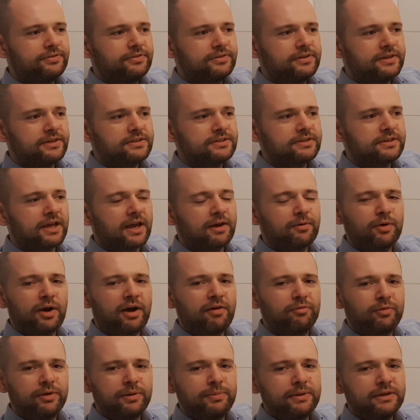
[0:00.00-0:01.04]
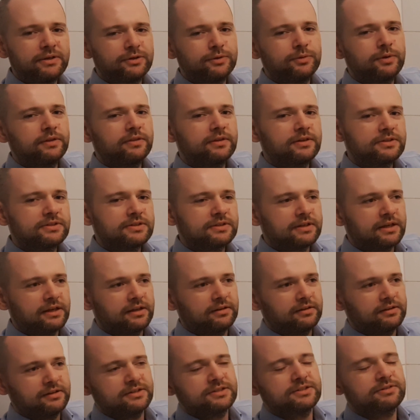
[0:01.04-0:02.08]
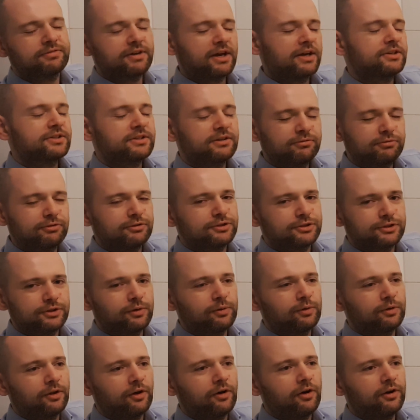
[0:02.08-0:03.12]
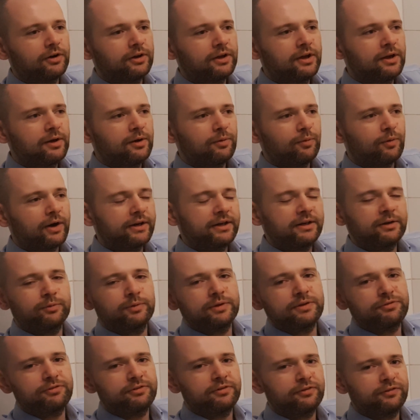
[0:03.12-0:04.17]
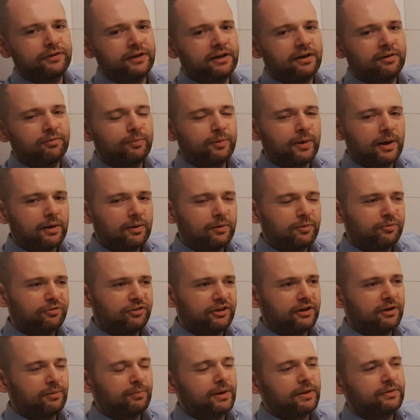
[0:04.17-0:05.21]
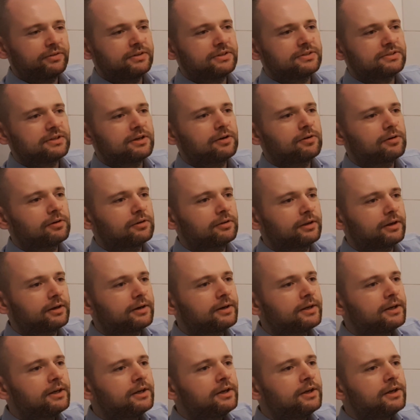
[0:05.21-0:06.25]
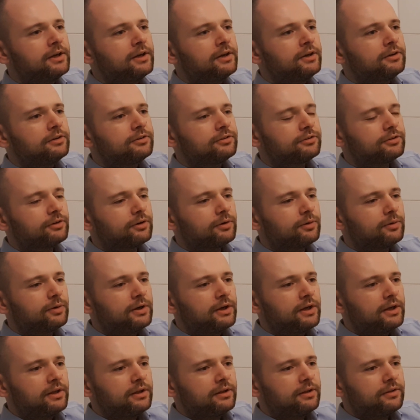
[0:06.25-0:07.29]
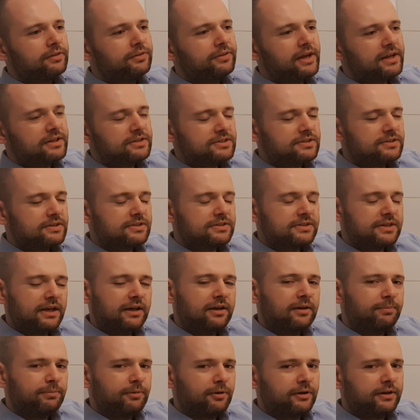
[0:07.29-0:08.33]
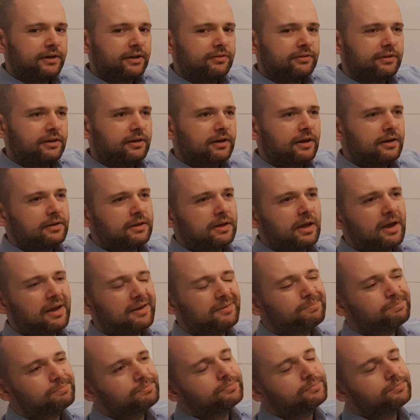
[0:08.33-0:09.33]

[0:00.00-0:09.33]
this, have we been doing this in this fashion for so long? Why didn't we think about this earlier? So that's the second part, I think. I